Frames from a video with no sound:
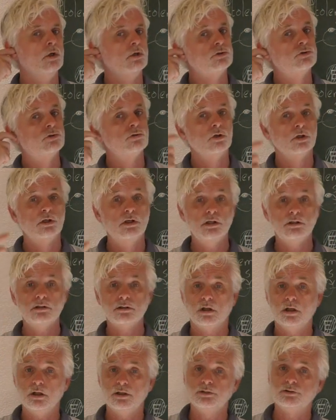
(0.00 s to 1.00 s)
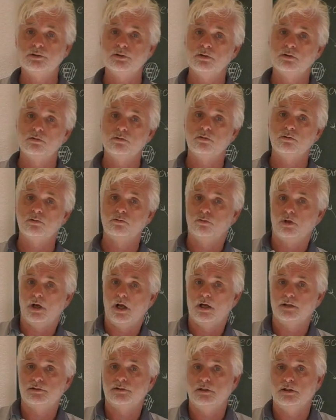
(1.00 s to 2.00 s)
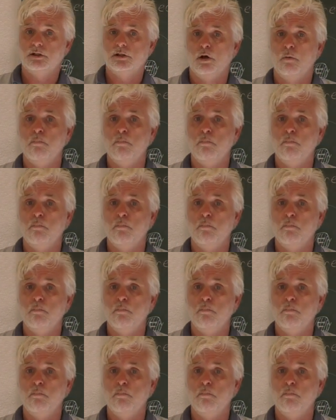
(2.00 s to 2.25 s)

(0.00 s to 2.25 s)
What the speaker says: So a guitar is in reality